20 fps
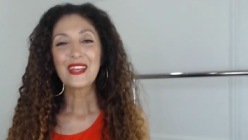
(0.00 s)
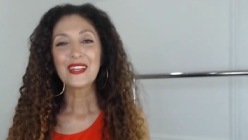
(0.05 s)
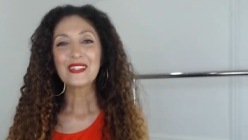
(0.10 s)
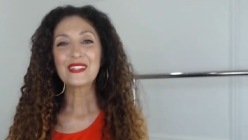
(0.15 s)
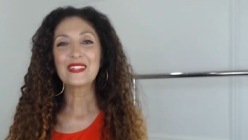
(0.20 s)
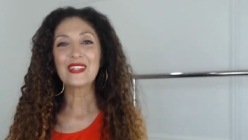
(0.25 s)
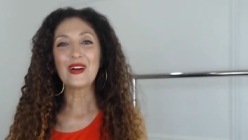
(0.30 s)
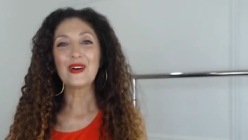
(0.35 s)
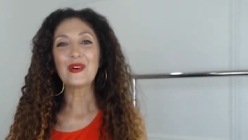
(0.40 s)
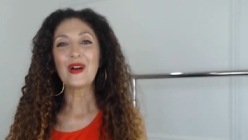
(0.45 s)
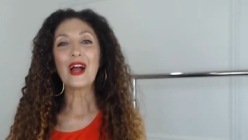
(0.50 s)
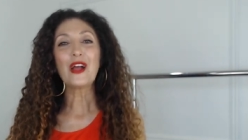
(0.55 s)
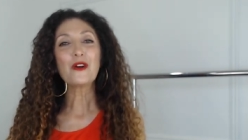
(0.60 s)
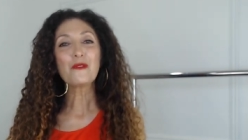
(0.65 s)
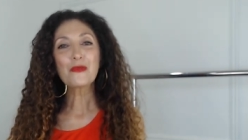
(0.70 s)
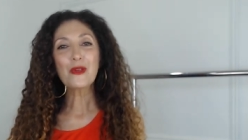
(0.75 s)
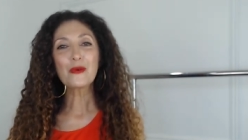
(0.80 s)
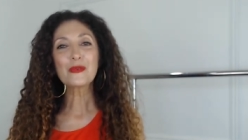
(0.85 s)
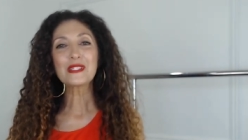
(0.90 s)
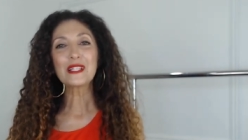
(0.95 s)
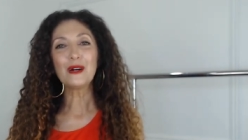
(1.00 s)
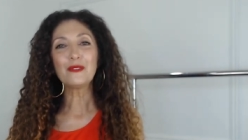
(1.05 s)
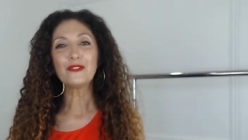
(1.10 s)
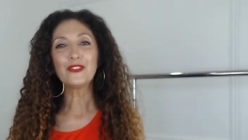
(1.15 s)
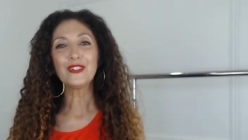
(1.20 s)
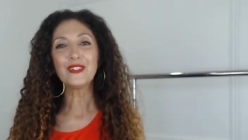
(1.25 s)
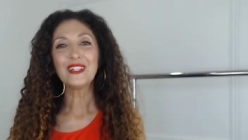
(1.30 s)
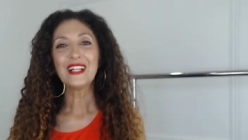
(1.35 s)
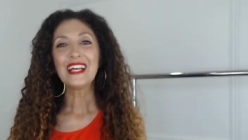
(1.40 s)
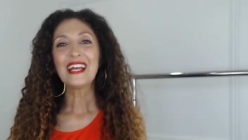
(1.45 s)
So I hope that was
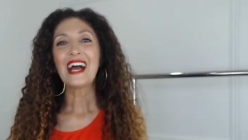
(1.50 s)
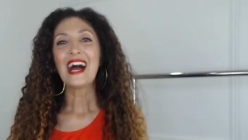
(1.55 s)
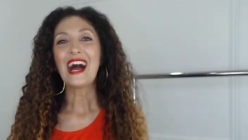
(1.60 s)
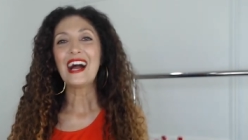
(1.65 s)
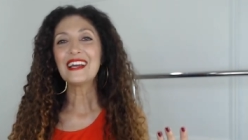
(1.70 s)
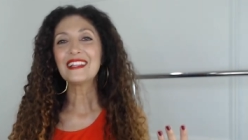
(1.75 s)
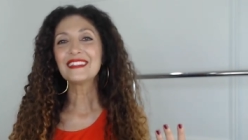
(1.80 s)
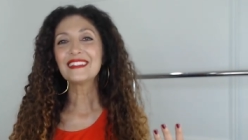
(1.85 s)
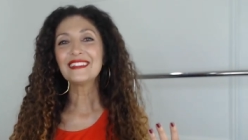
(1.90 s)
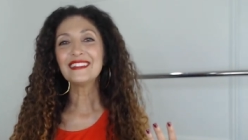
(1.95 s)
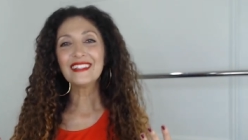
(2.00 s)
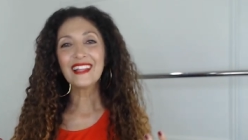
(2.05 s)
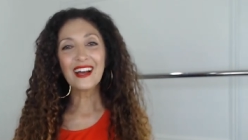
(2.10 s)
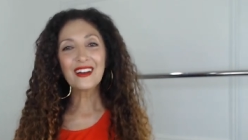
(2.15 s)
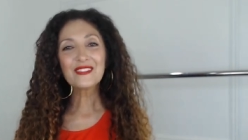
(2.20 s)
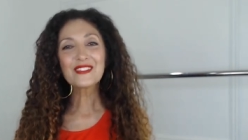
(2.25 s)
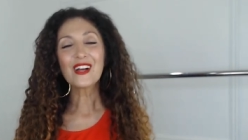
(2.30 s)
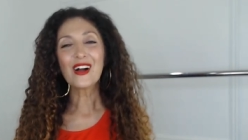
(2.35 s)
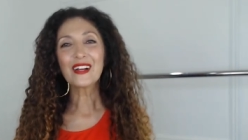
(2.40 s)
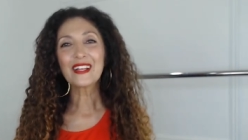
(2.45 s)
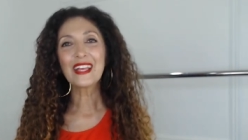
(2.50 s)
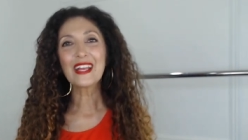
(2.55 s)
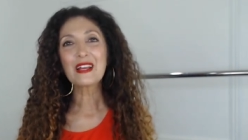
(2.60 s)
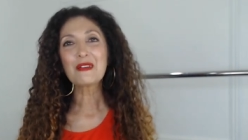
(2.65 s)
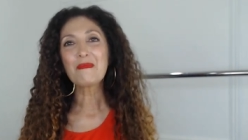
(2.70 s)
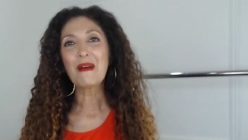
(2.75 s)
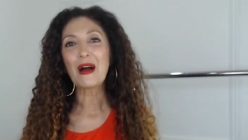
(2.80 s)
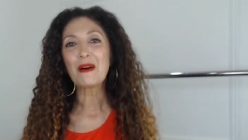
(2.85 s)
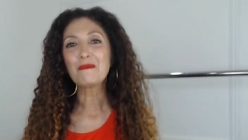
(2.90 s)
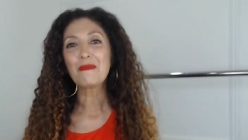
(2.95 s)
helpful. I love talking
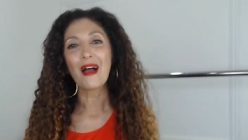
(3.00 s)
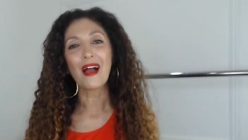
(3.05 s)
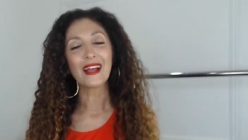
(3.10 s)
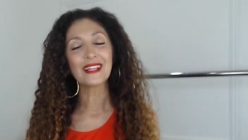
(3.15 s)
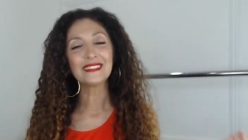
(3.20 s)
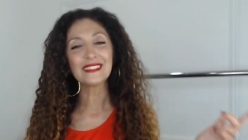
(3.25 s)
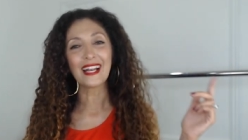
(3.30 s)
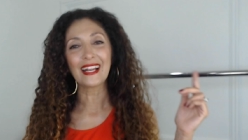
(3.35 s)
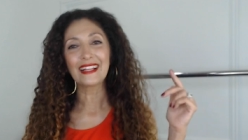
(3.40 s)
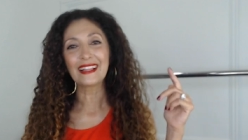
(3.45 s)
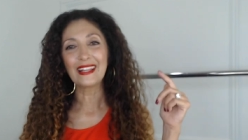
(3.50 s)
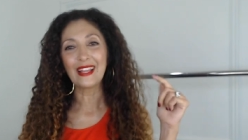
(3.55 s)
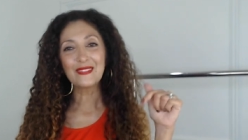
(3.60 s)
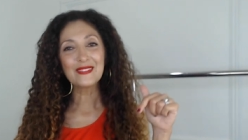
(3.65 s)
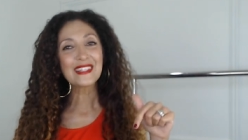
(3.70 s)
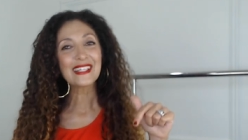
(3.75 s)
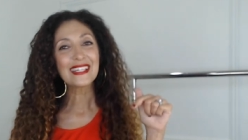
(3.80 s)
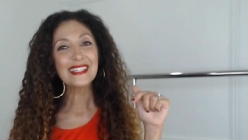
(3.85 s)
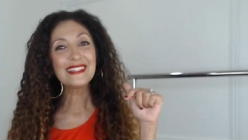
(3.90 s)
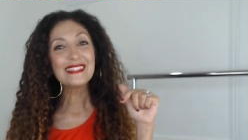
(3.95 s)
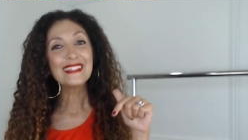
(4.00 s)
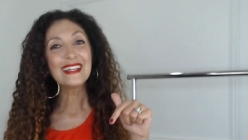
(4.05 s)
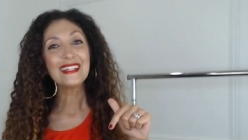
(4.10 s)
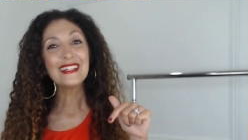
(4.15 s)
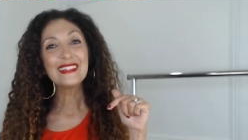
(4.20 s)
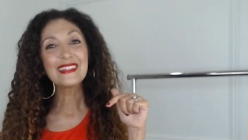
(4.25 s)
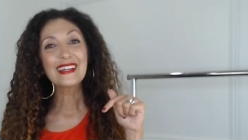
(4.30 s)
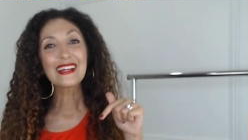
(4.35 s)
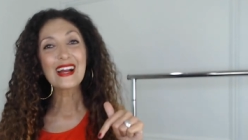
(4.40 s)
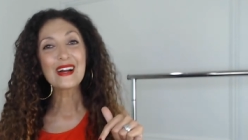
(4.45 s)
about bags and I'd love to
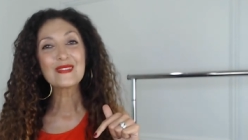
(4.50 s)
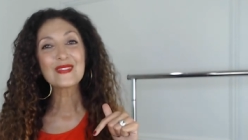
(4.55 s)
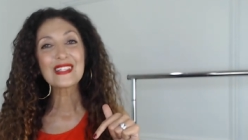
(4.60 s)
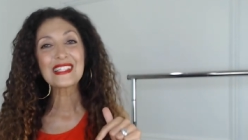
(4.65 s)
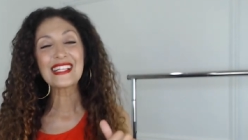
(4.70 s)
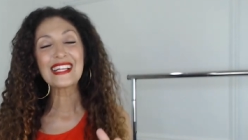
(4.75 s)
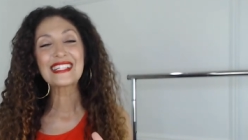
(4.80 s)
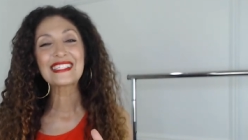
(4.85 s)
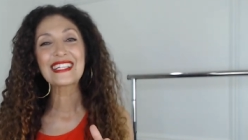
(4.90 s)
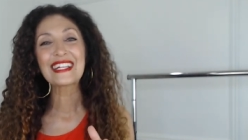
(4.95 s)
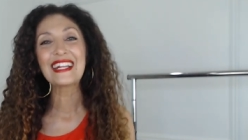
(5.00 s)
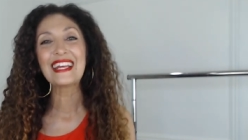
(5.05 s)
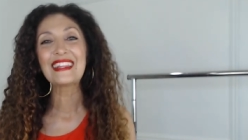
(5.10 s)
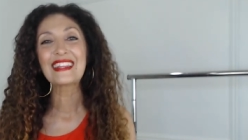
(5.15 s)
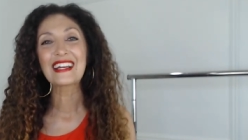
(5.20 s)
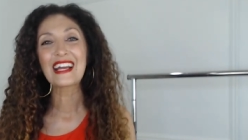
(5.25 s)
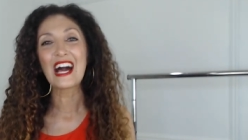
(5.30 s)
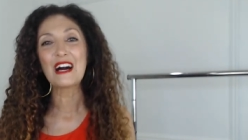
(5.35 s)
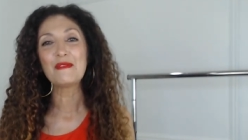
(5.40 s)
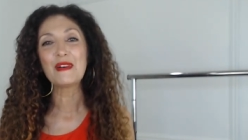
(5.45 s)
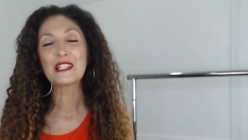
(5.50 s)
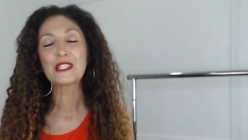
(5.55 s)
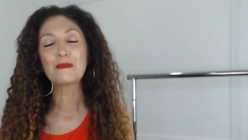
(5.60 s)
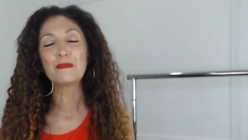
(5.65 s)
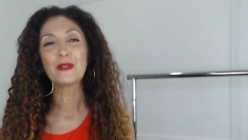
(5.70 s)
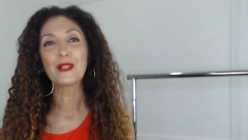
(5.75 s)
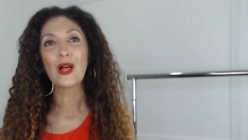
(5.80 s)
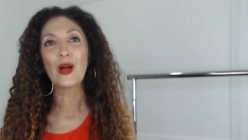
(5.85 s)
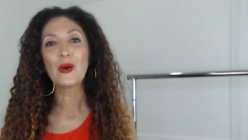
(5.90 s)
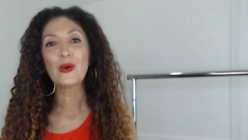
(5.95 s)
continue the conversation in the comments
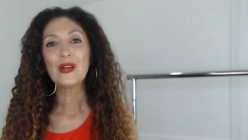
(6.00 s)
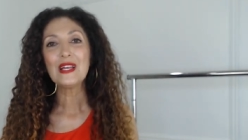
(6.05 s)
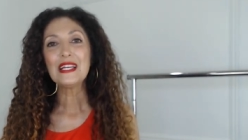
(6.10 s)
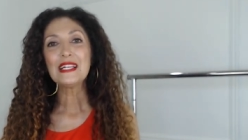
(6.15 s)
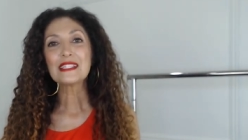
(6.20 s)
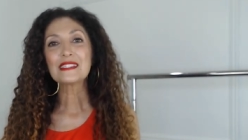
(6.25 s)
below.